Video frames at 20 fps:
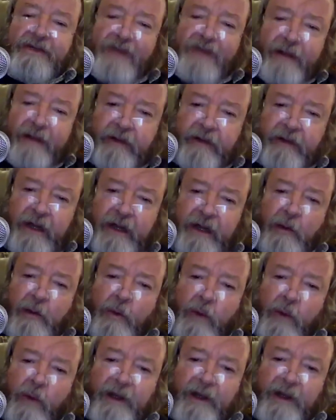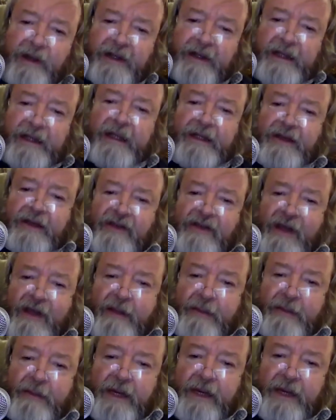It's never one thing that's
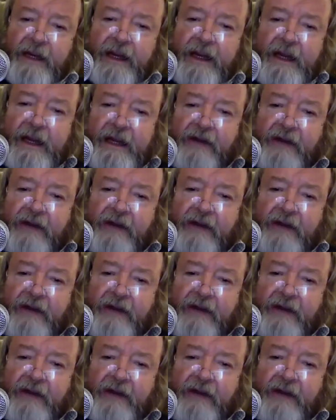happening.